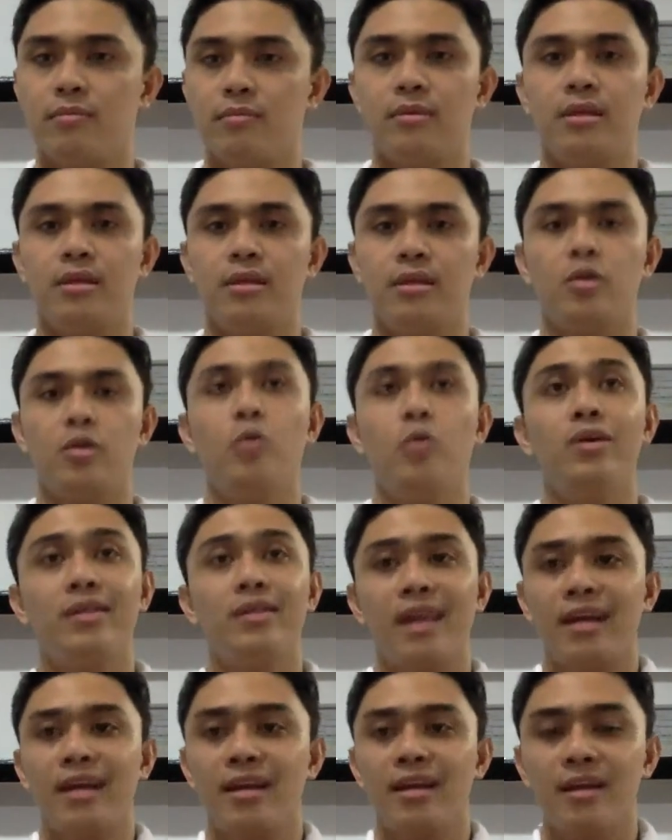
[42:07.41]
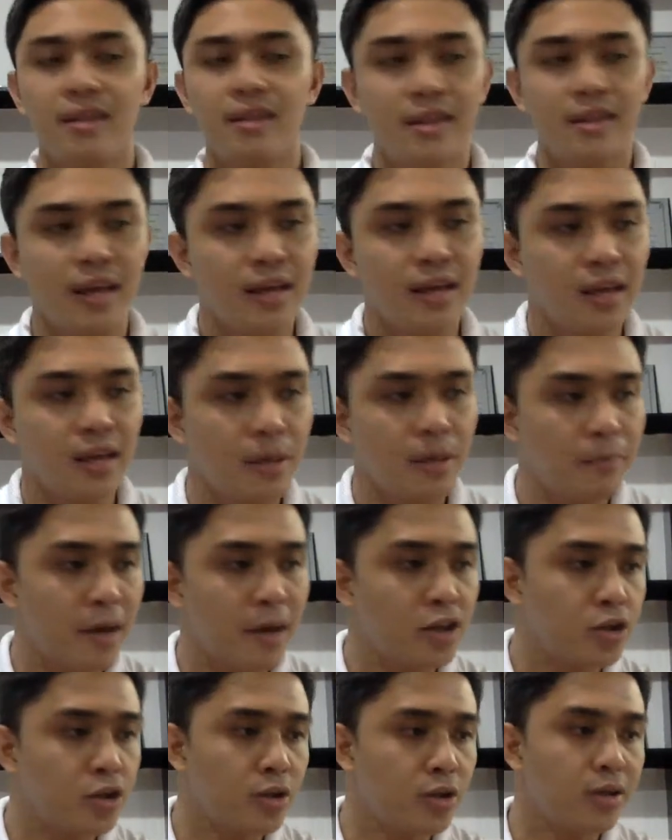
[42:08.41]
this is the only technical thing, he
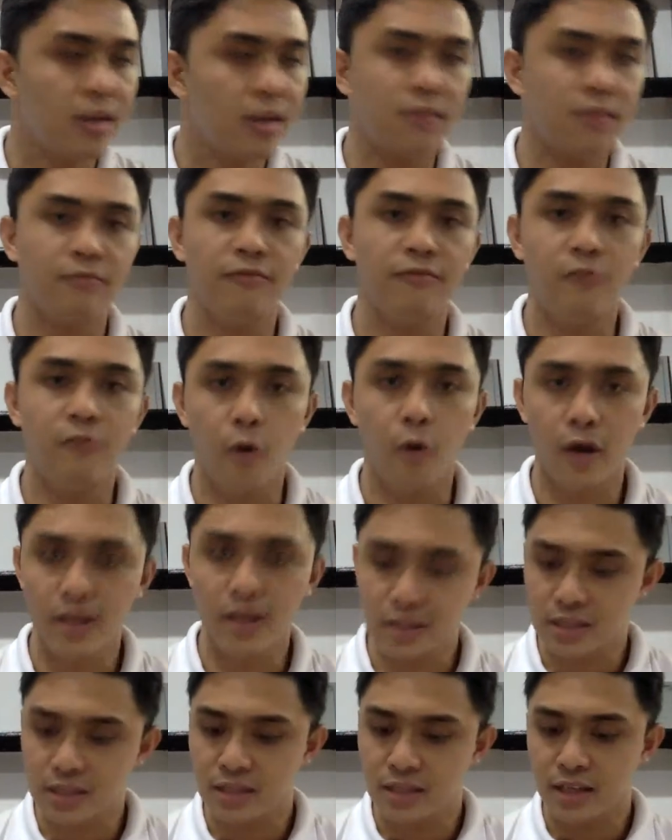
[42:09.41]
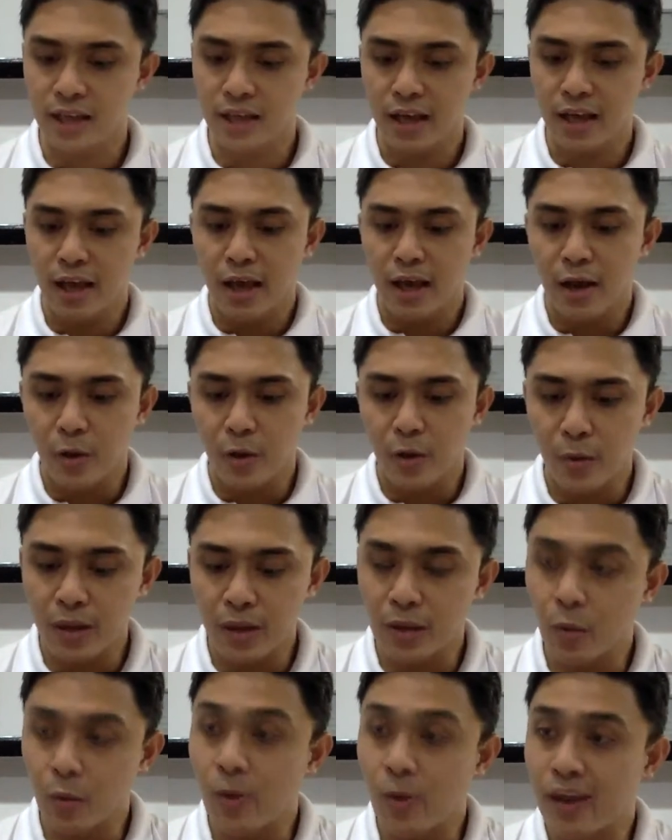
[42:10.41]
mentioned that voice
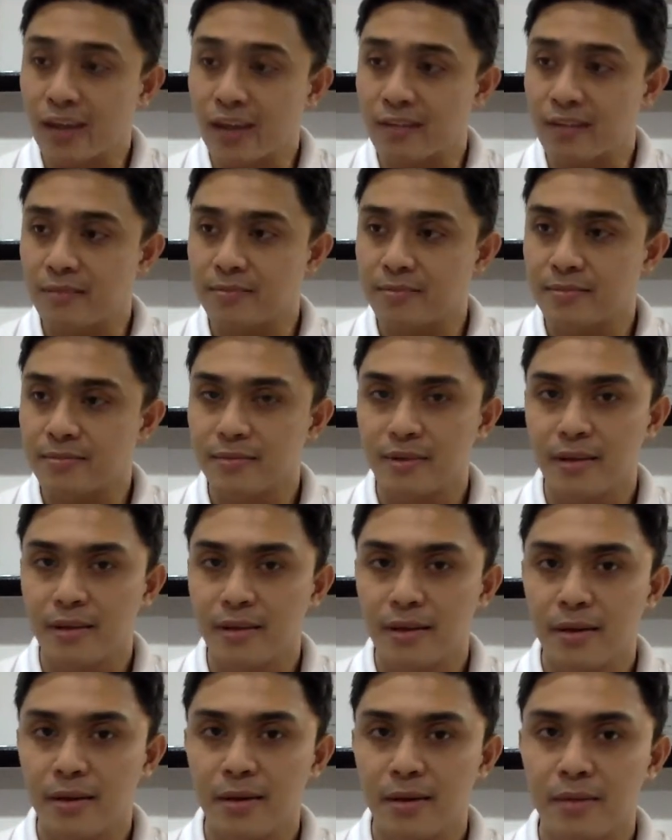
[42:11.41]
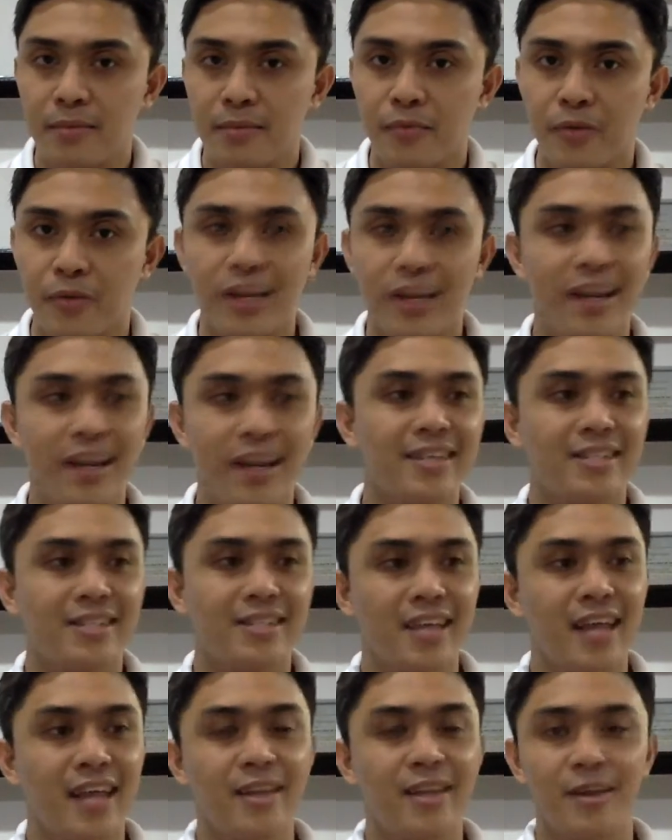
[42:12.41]
will win for the next
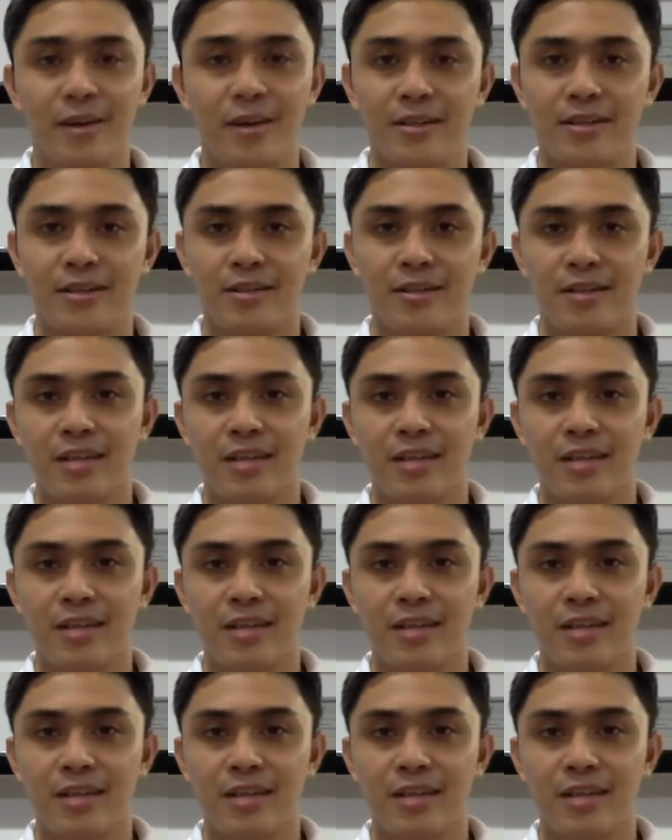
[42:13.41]
10 years.